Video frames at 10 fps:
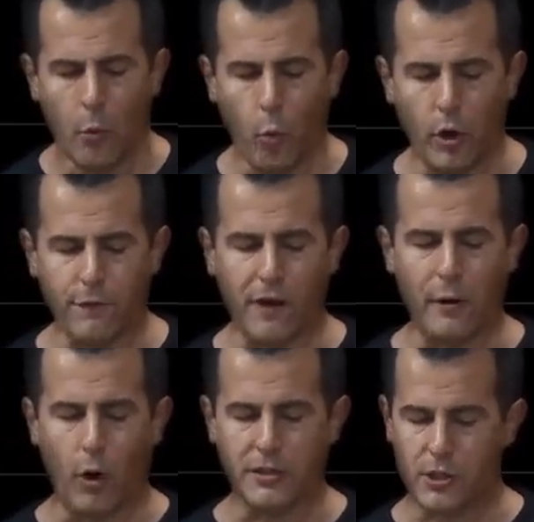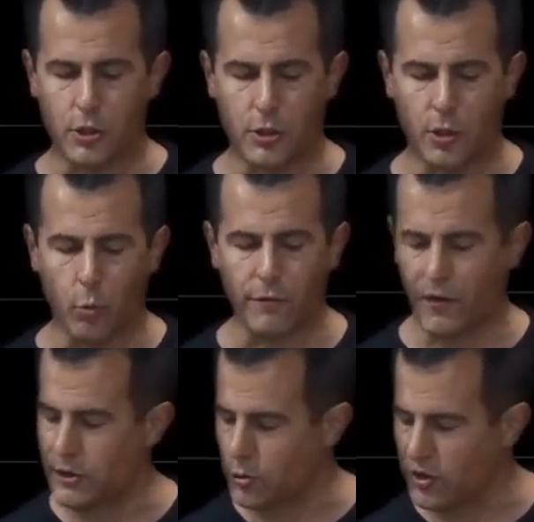What if I want, what
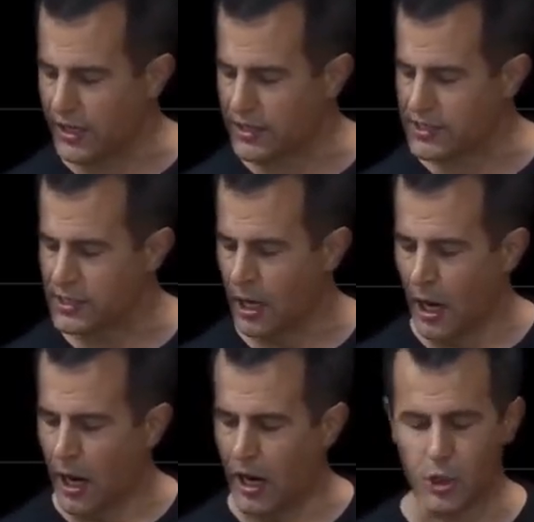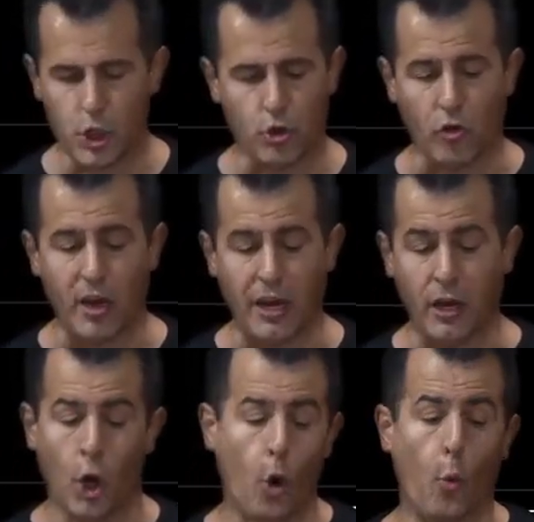if I do this? Uh,
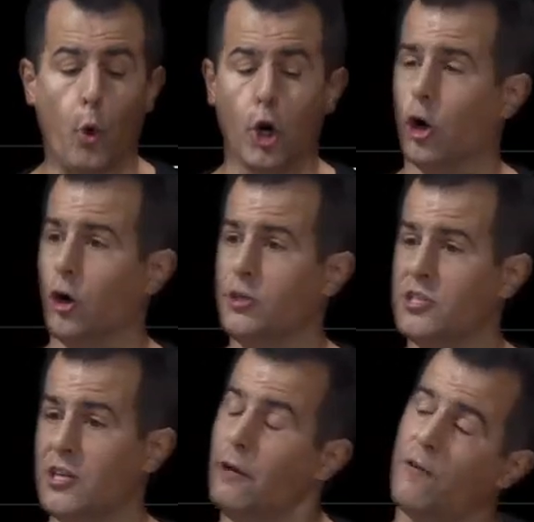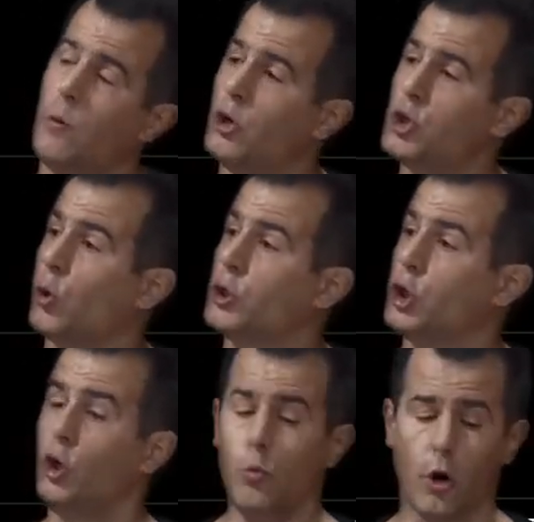string words, and if I want to store
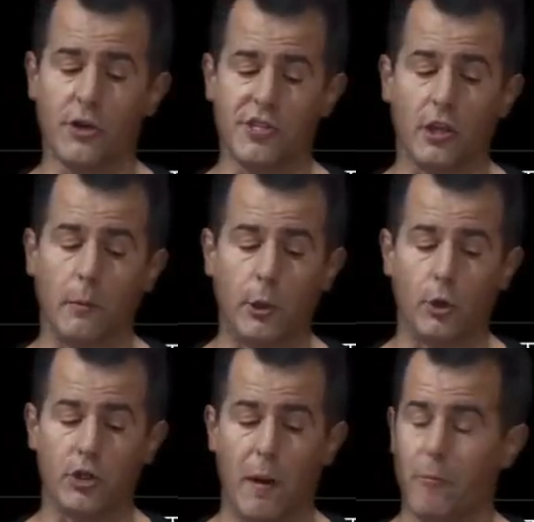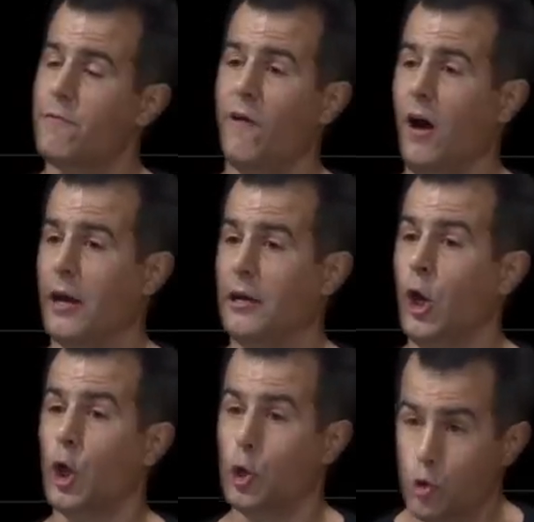two words in the computer's memory, fine.
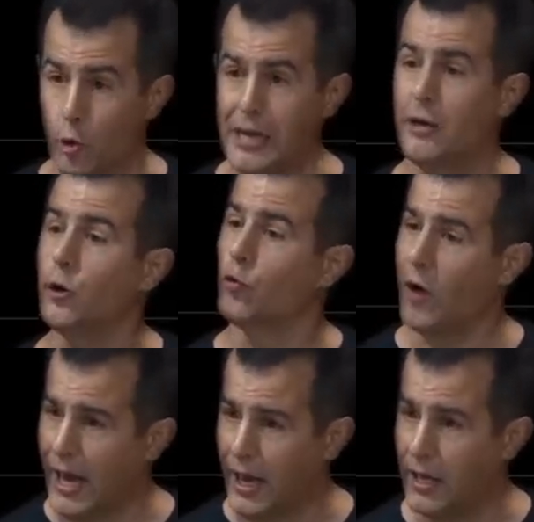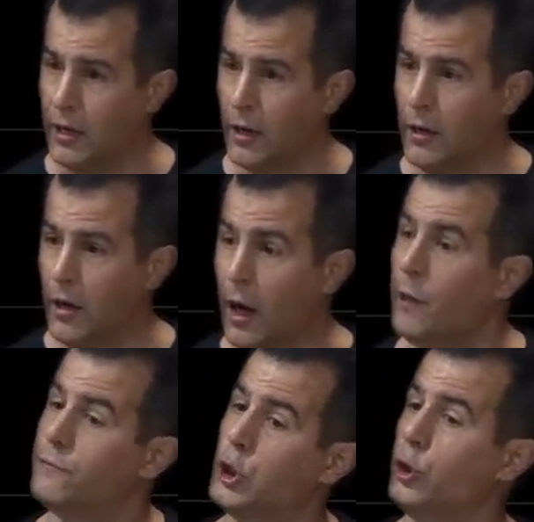Create an array
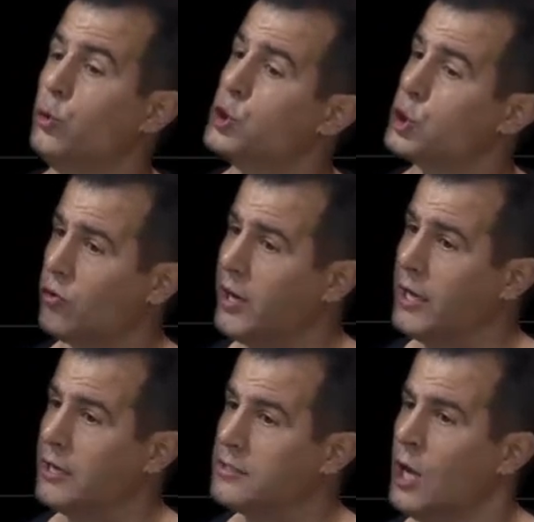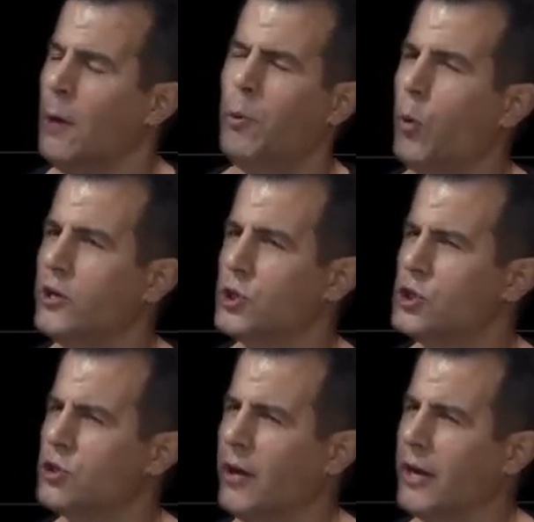of two strings. But what is a
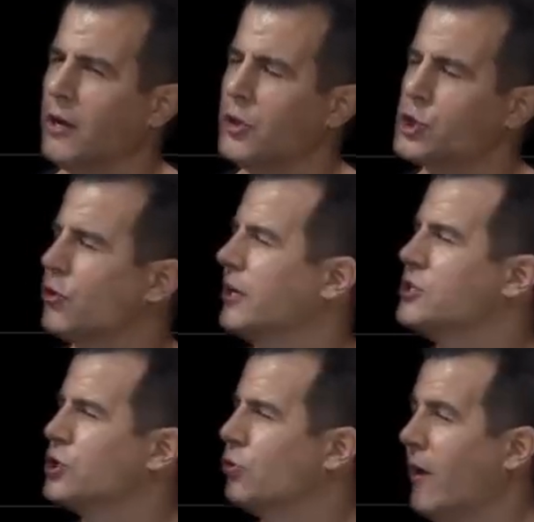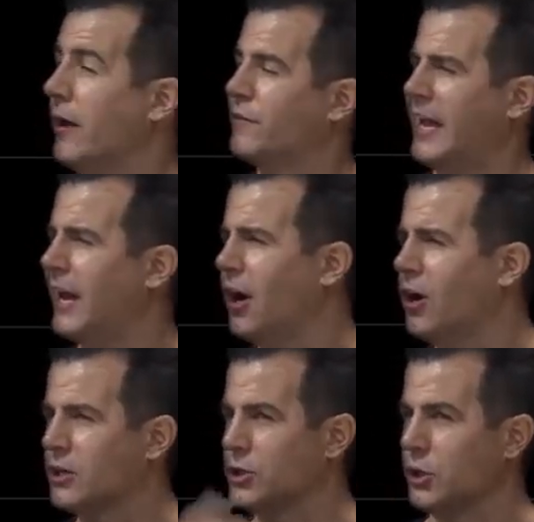string? A string is an array of
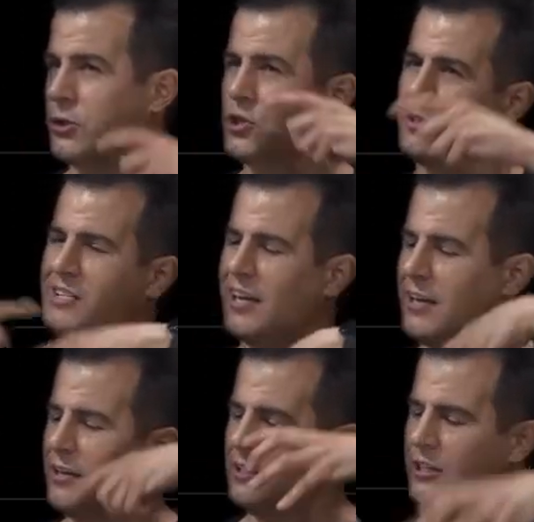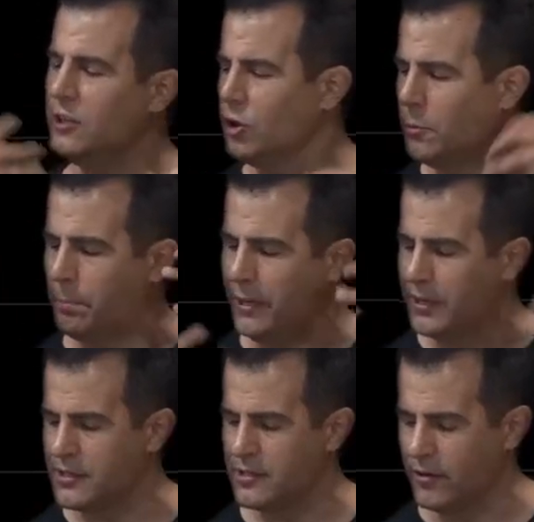characters, so it's getting a little
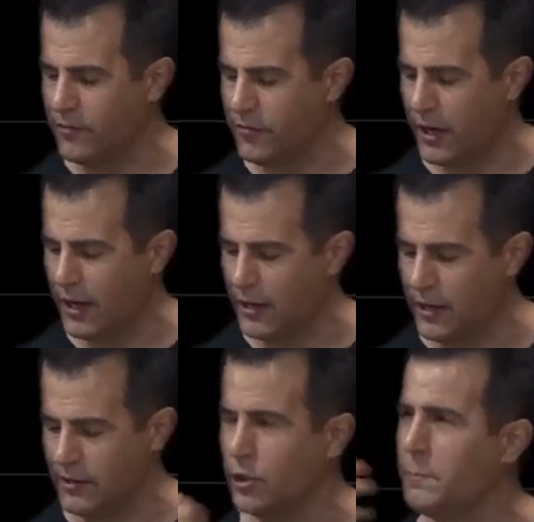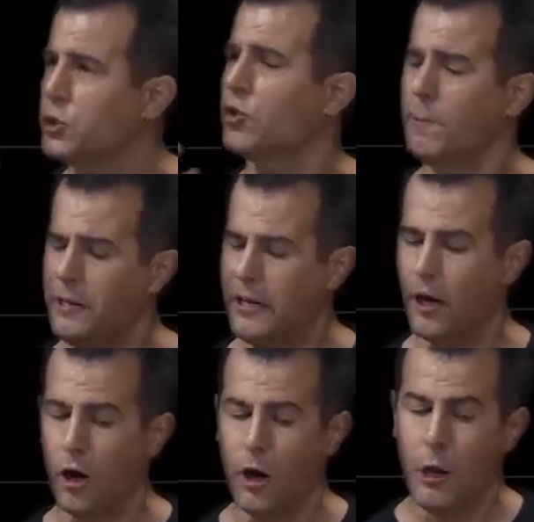bit of uh, a little bit trippy
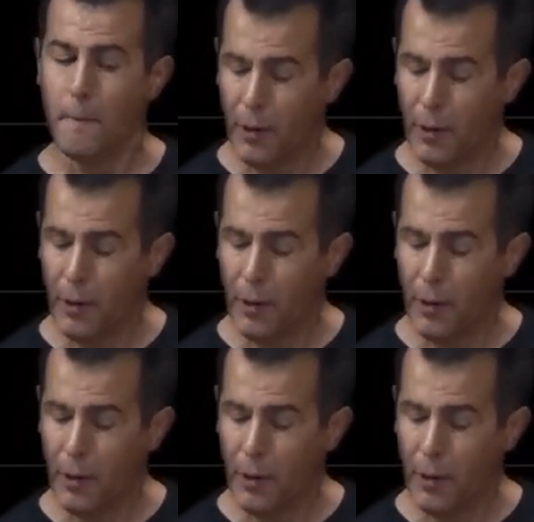here.